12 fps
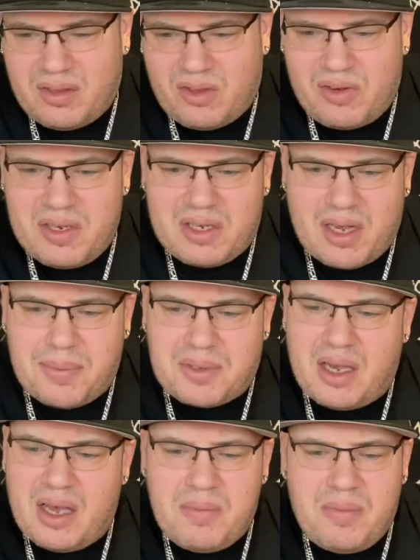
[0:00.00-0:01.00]
three steps
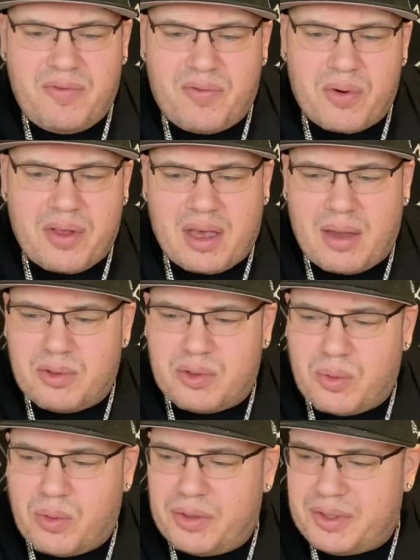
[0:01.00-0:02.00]
ahead before they come
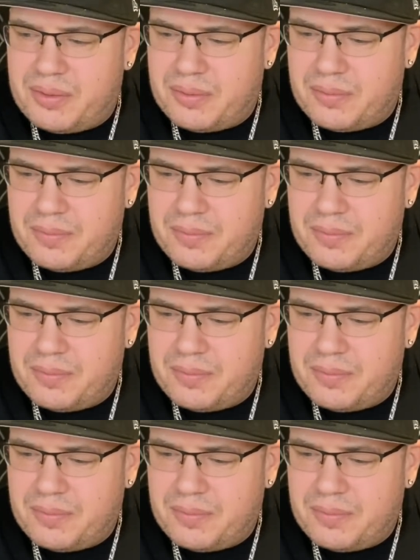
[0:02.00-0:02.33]
toward you.